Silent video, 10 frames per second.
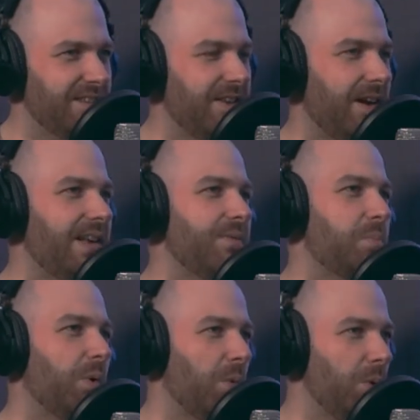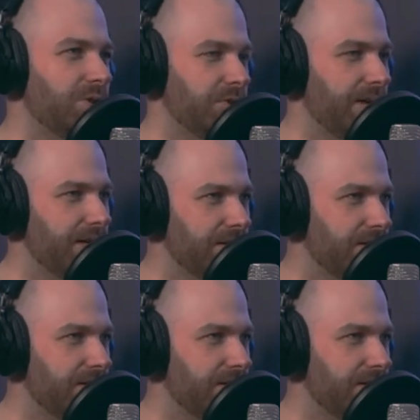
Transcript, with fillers: Yeah, I was never put water in it.